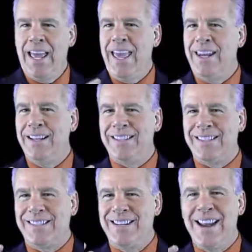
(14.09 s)
and
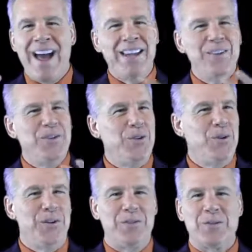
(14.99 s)
it's not
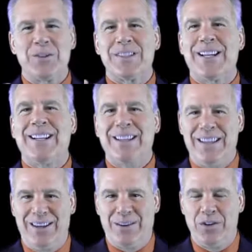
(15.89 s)
intuitive or as clear.